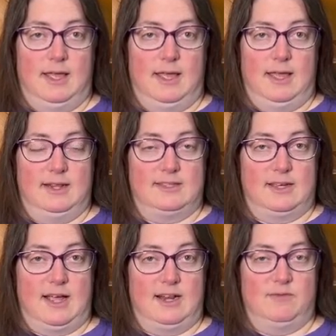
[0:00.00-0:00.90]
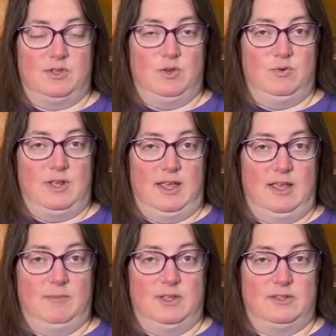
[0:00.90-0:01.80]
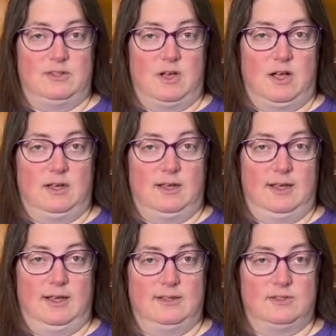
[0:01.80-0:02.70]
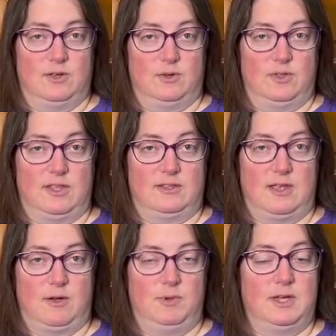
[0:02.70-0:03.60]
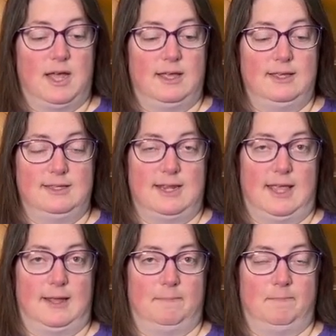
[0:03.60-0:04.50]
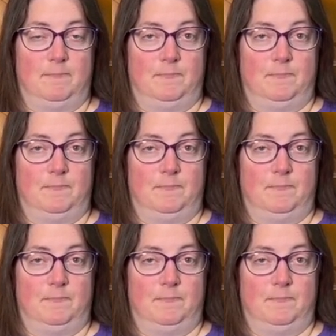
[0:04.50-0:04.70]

and it's a kind of a cute name, and it stuck, so that's how he got his name.